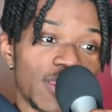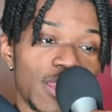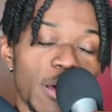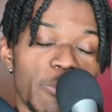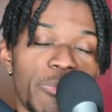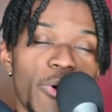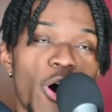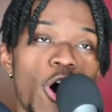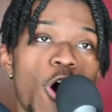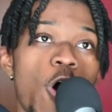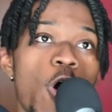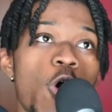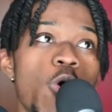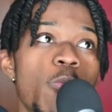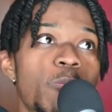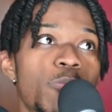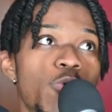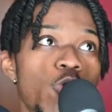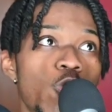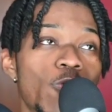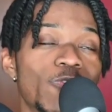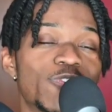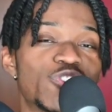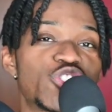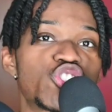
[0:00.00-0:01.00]
The ball
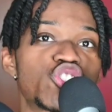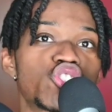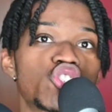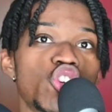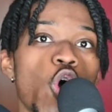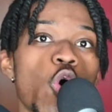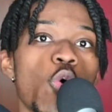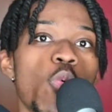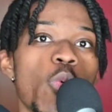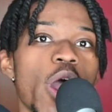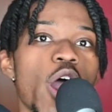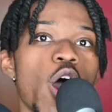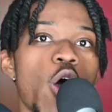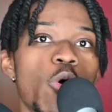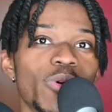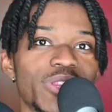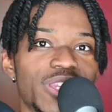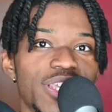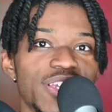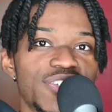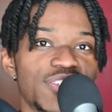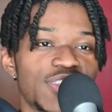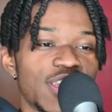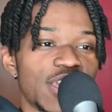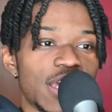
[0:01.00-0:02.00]
moves so well with
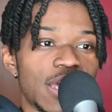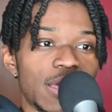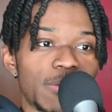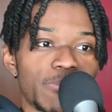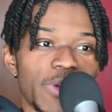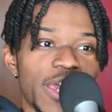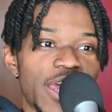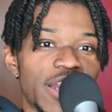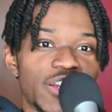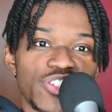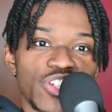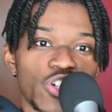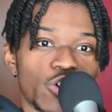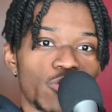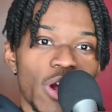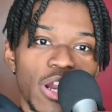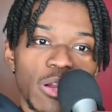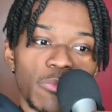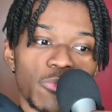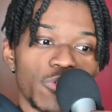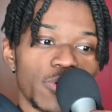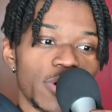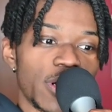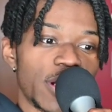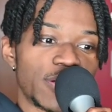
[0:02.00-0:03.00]
this team. It is
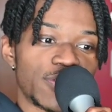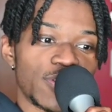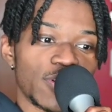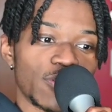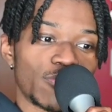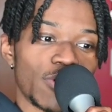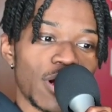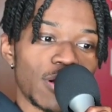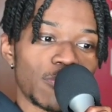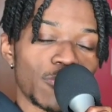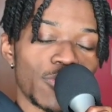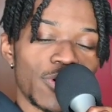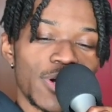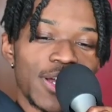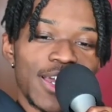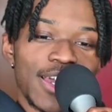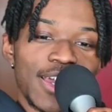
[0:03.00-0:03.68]
incredible. It is incredible.